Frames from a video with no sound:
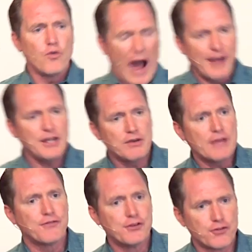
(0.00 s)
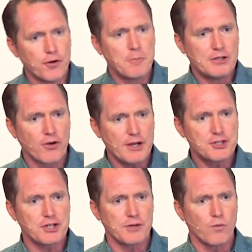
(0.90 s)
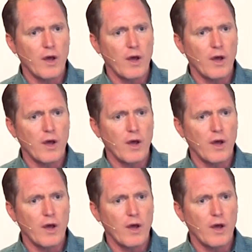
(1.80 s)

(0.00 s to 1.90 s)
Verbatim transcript: How do you get the drooping Christian?